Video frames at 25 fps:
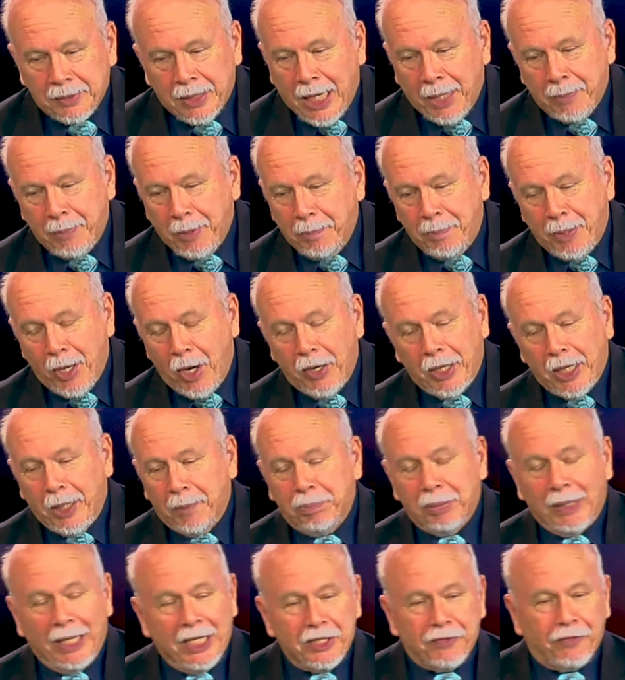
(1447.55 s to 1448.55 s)
I'm preparing
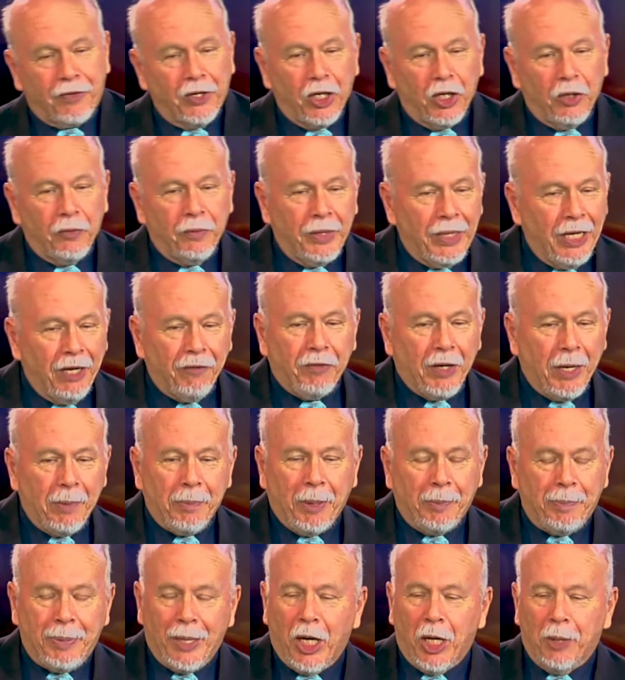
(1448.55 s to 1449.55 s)
a place for you, but if I
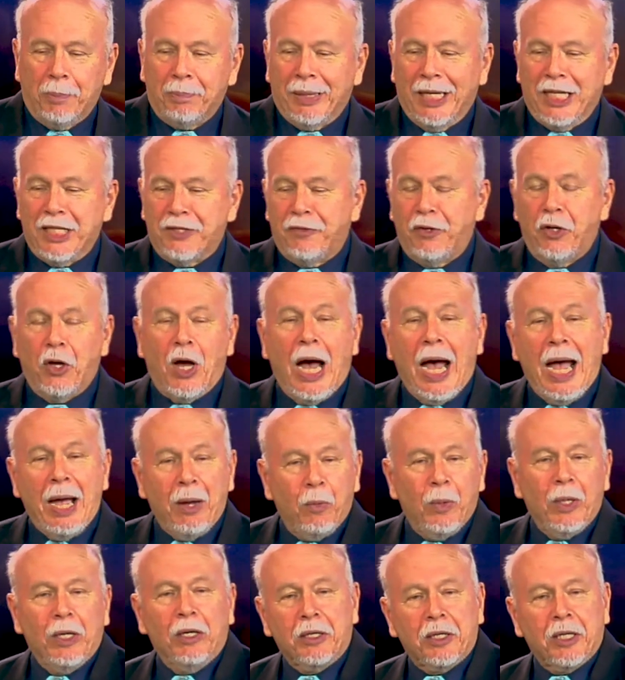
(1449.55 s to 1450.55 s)
prepare a place for you,
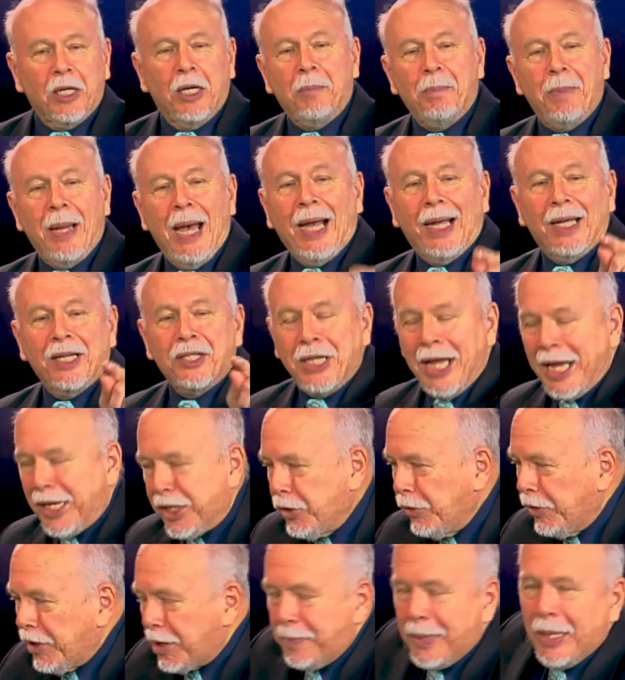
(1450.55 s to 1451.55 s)
I will come back and
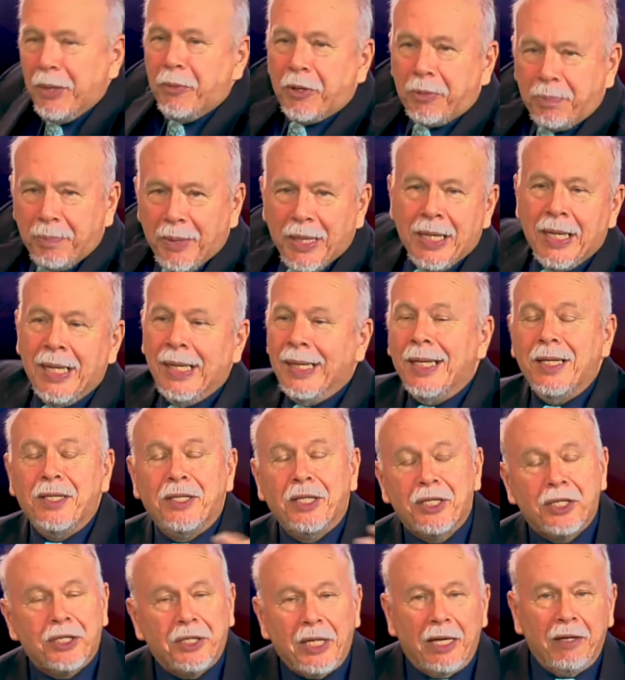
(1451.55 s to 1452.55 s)
take you to be with me.
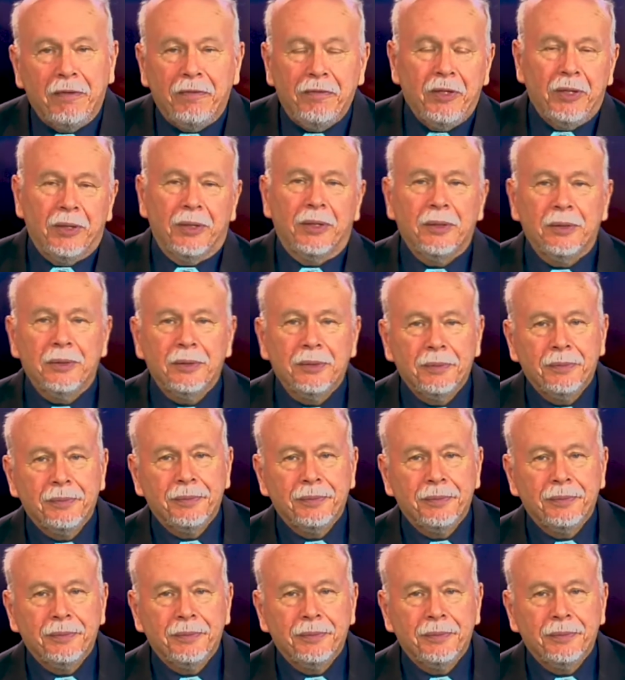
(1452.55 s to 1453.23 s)
He's a Savior.